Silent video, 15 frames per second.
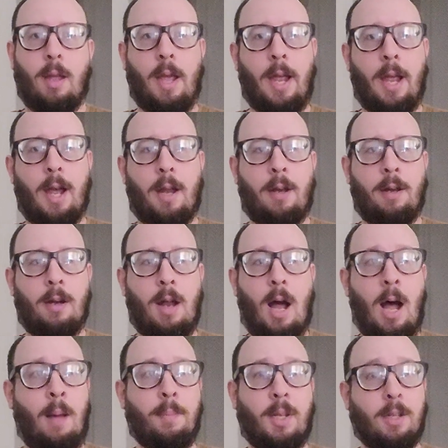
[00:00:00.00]
And
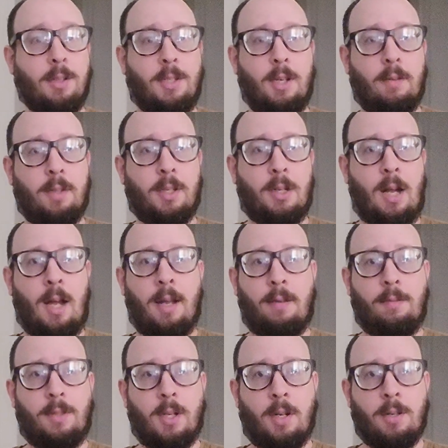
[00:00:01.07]
I'm guilty of it. I
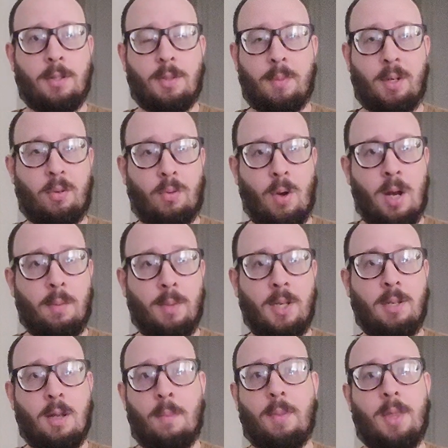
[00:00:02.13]
have done some incredibly
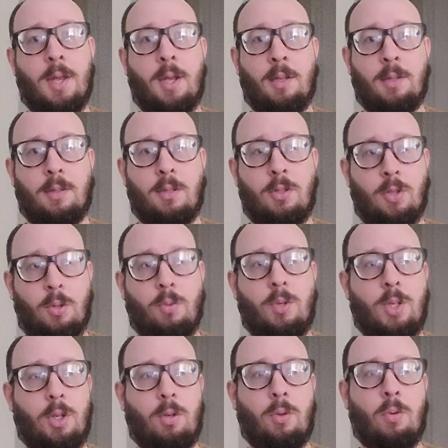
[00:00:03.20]
dumb things due
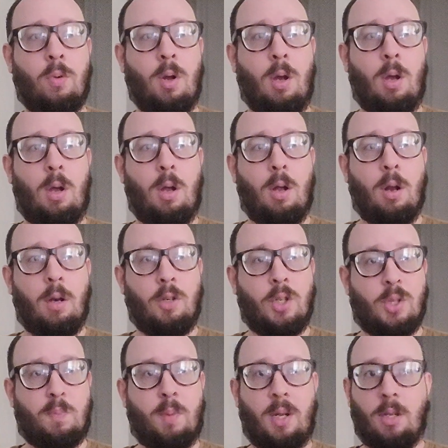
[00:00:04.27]
to
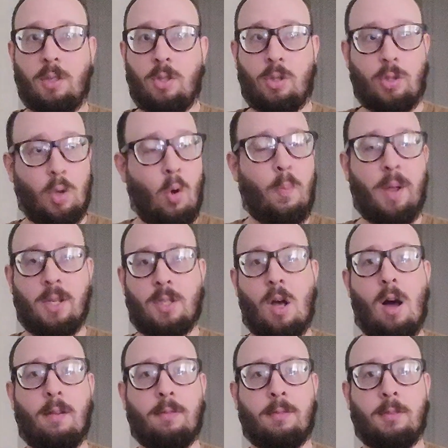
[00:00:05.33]
just being so pissed
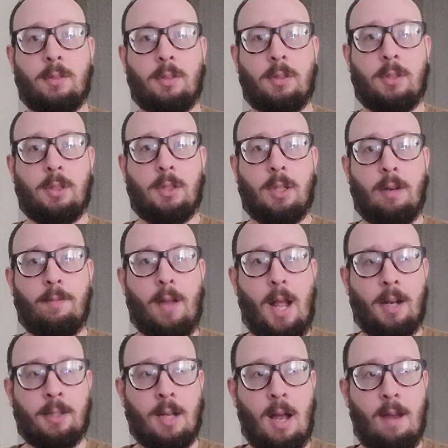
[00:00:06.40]
off. In
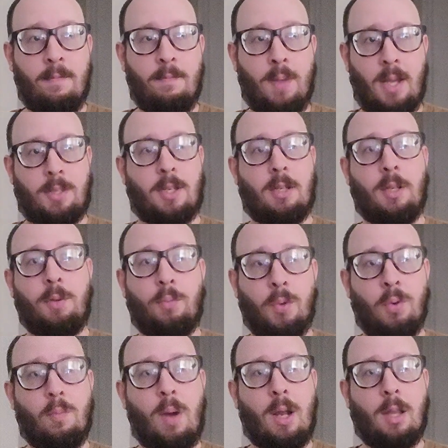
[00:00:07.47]
fact, I've basically
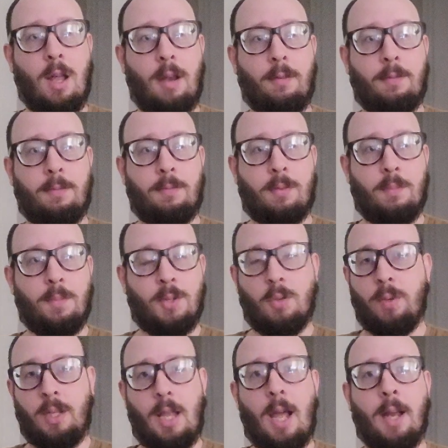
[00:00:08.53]
ruined my life from
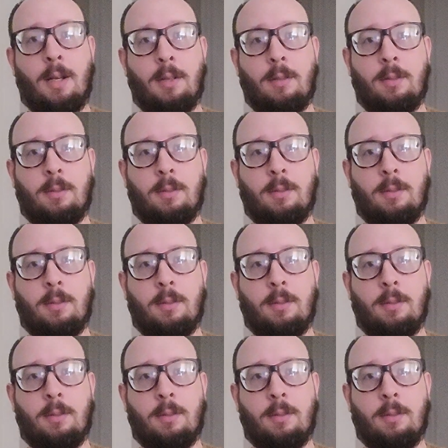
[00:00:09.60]
doing that.